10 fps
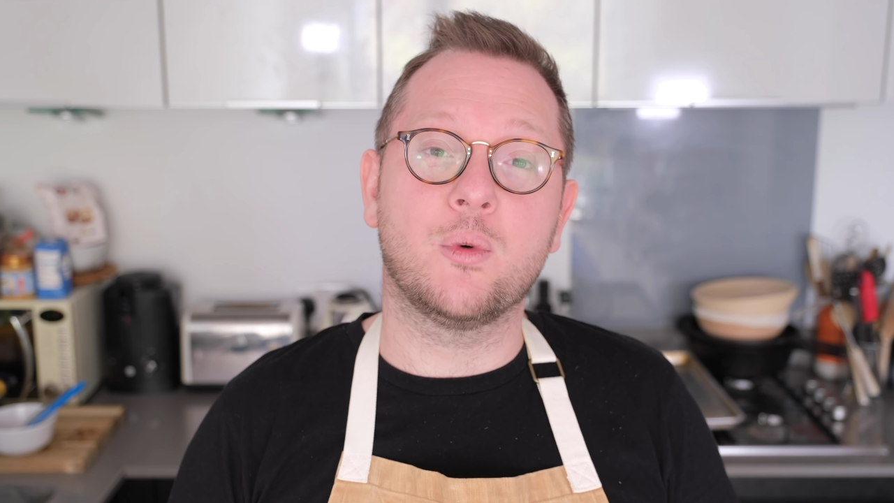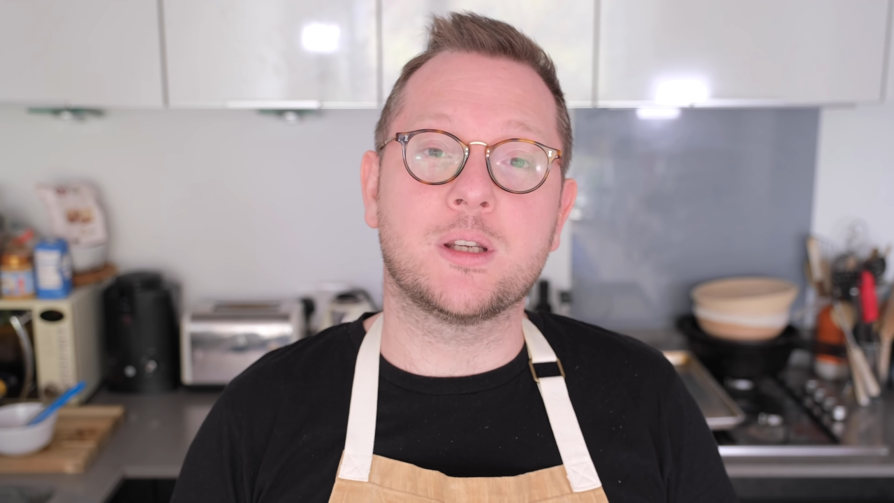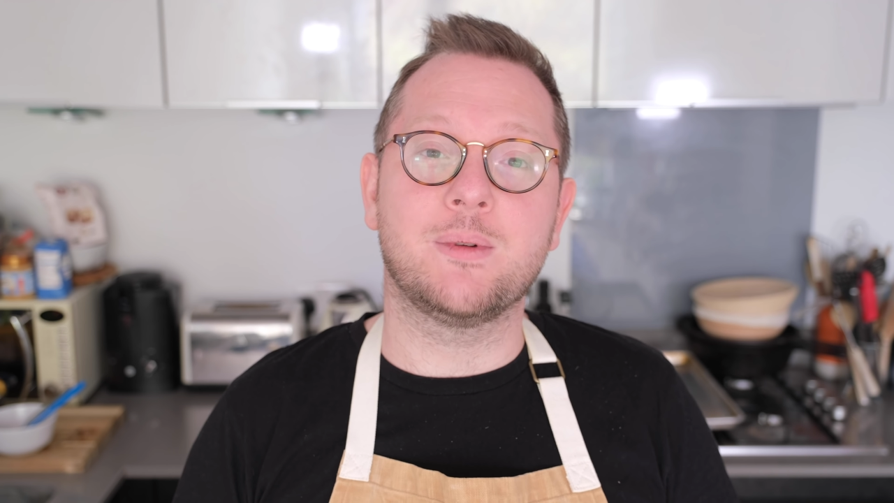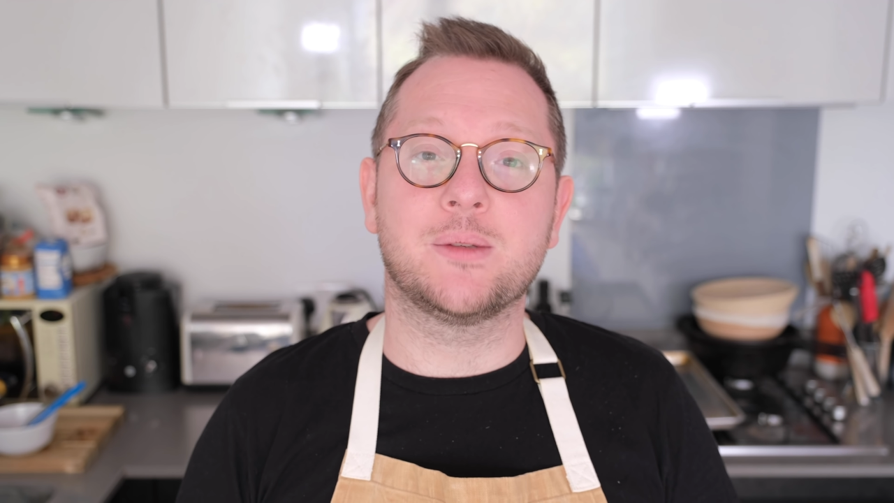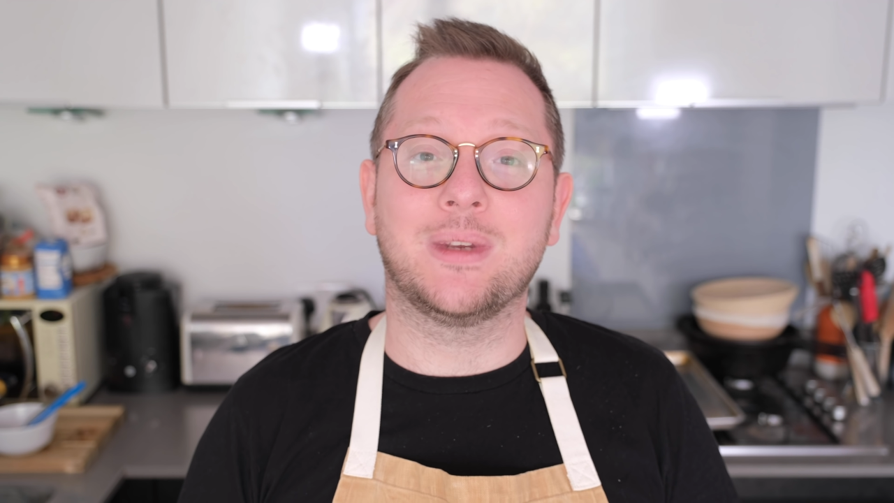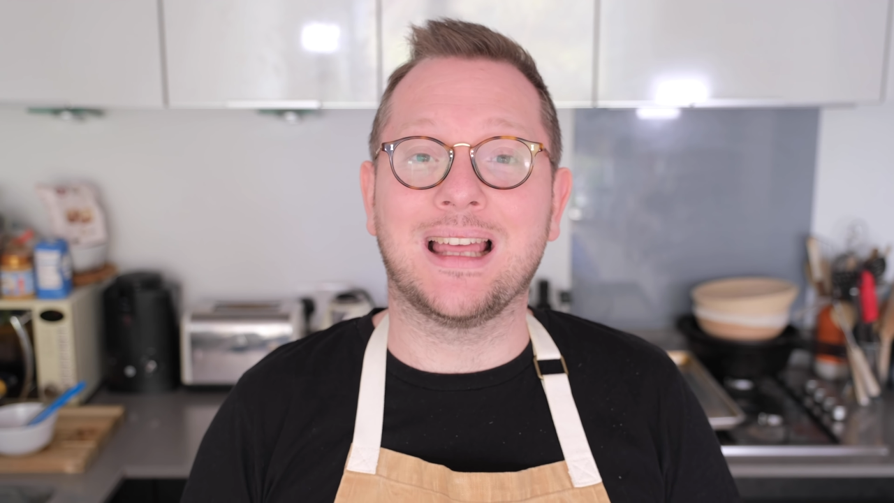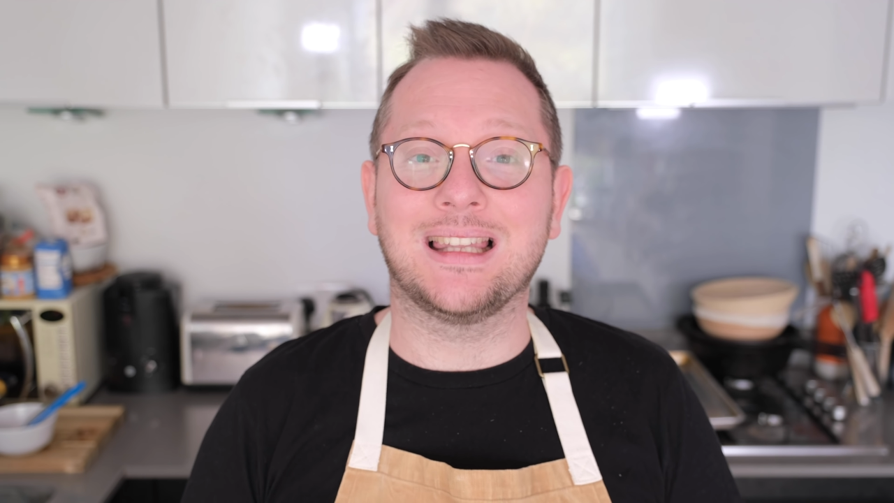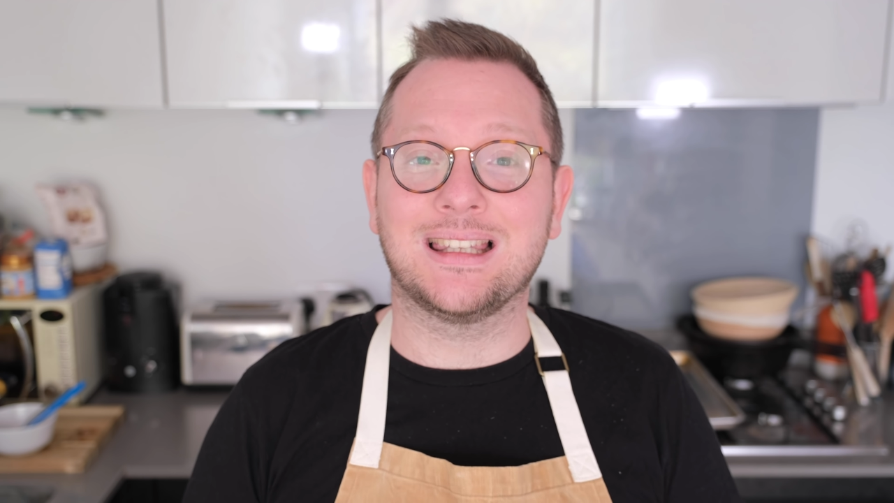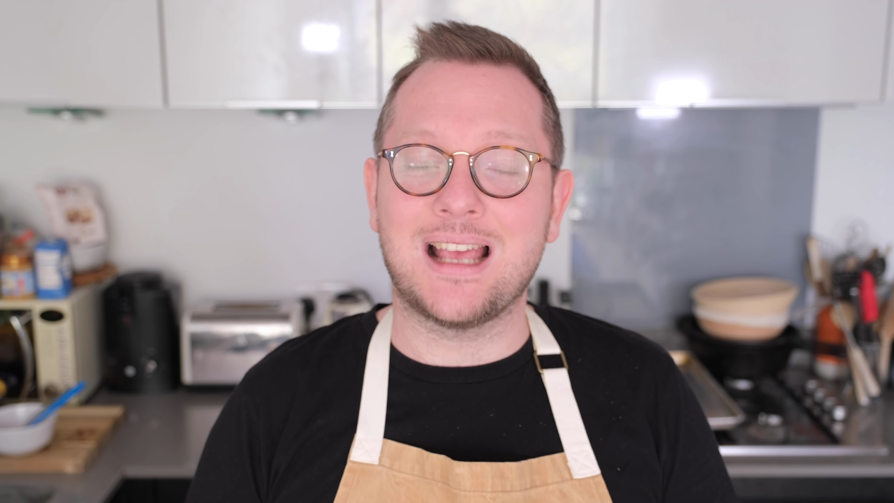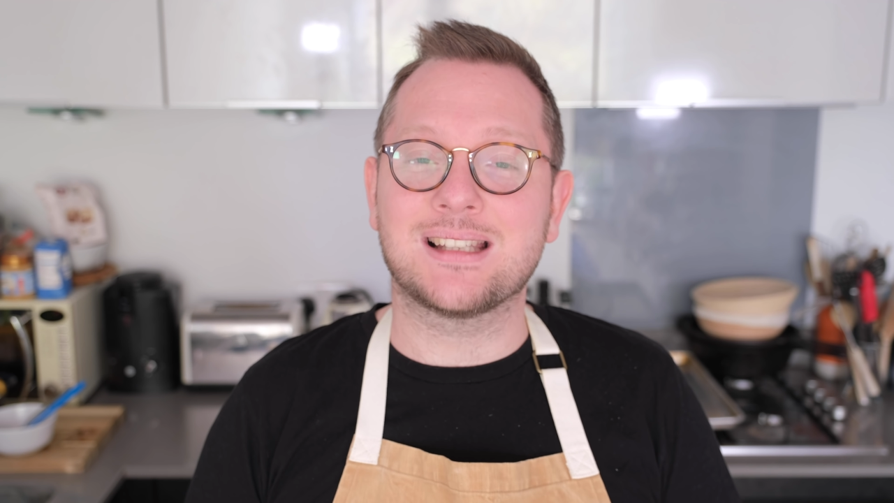which means we get
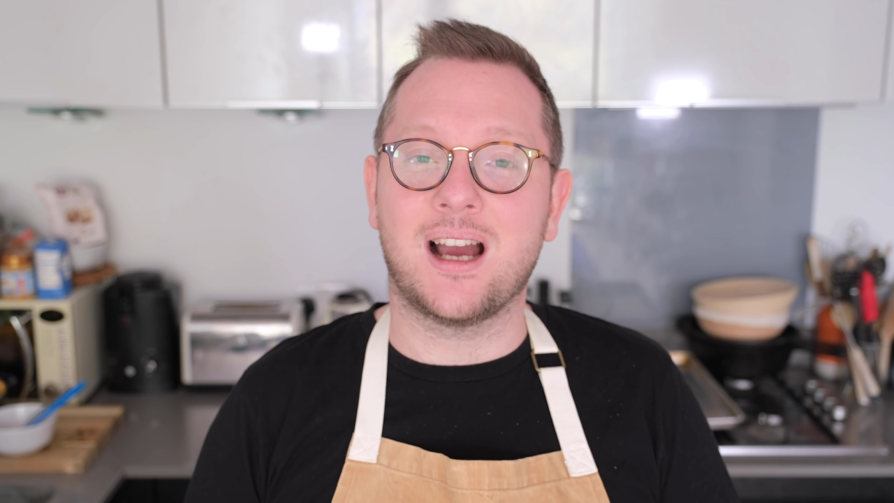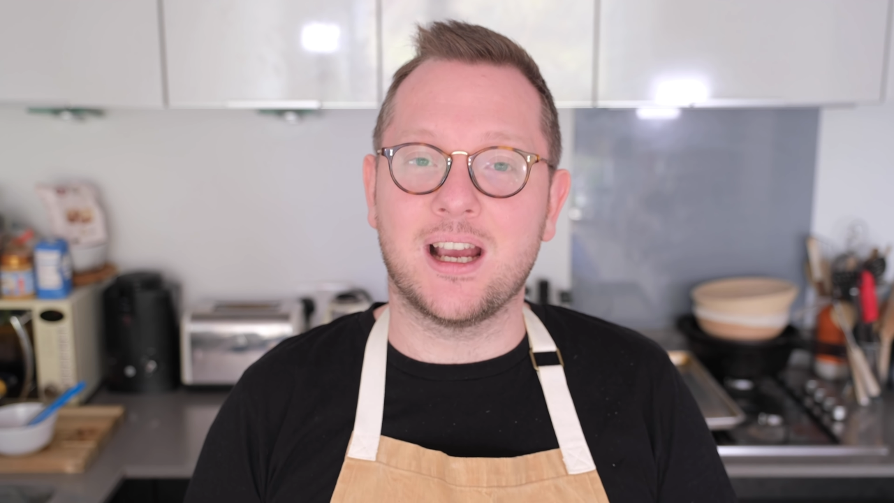less